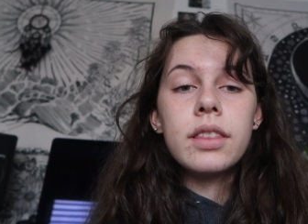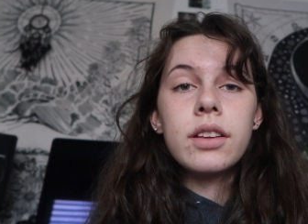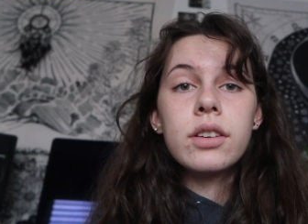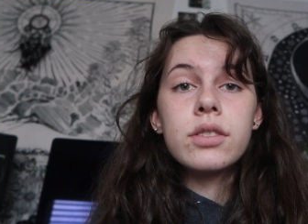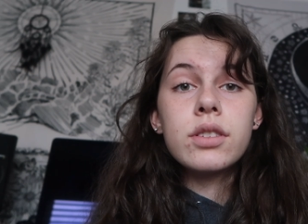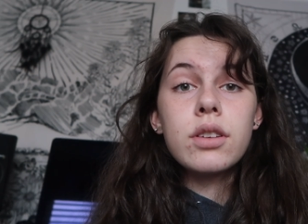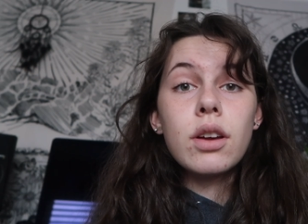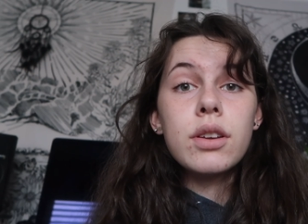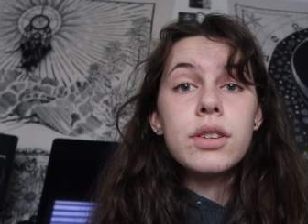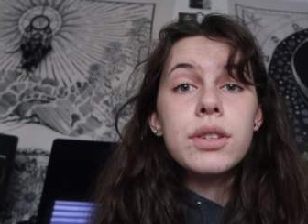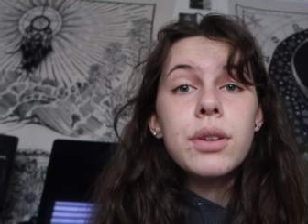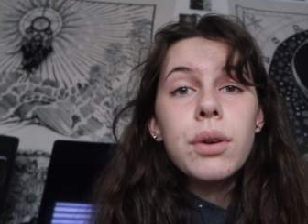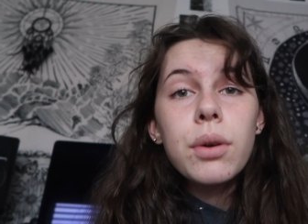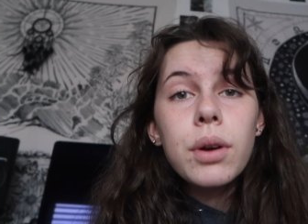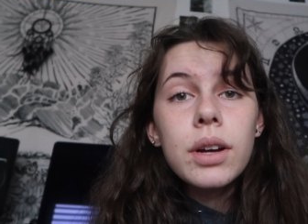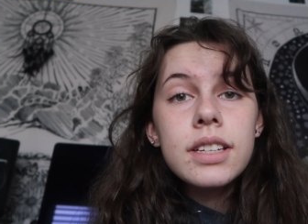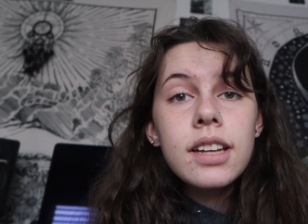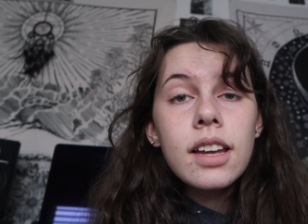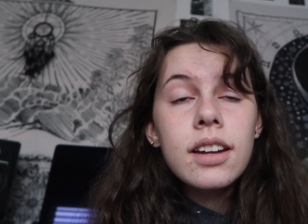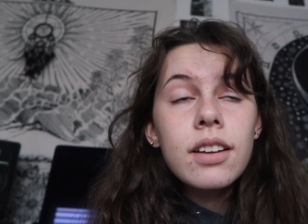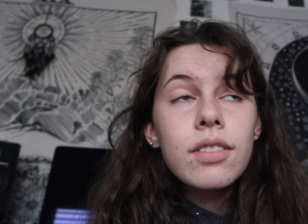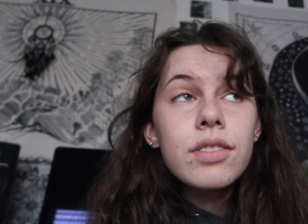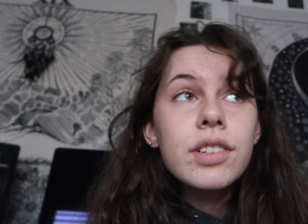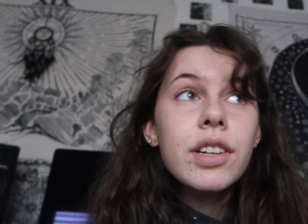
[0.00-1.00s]
There's also a
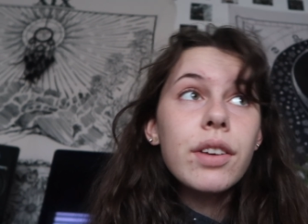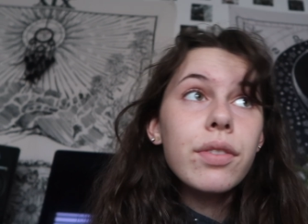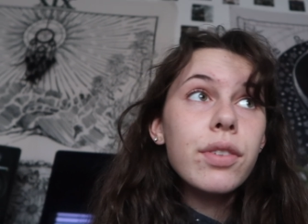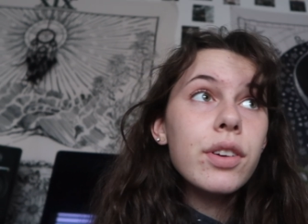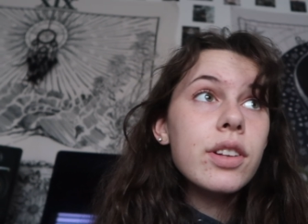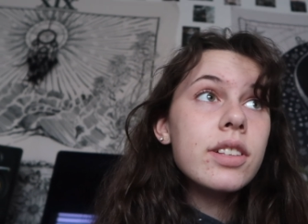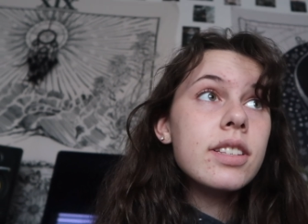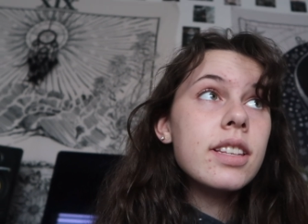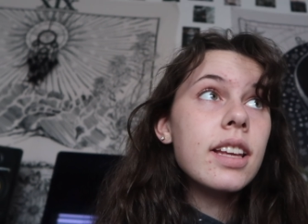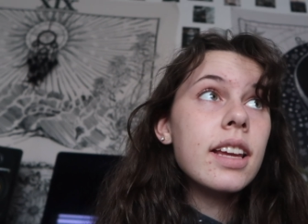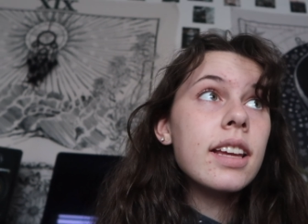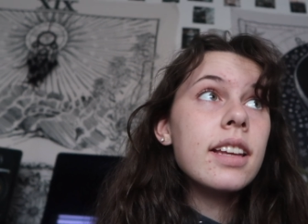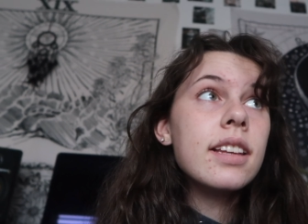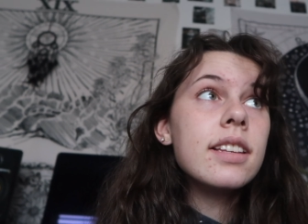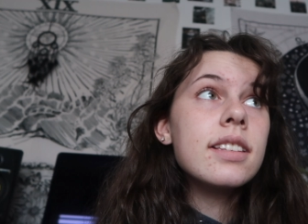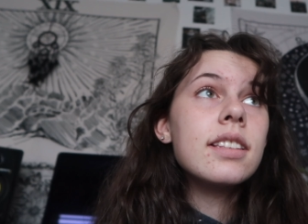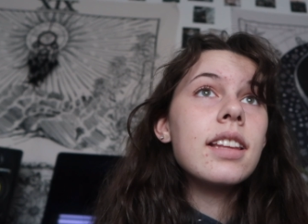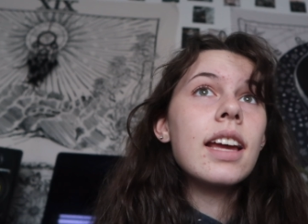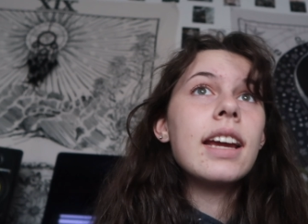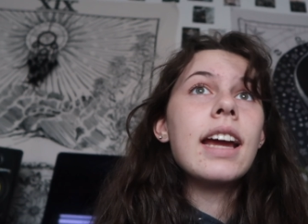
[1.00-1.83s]
ton of differences.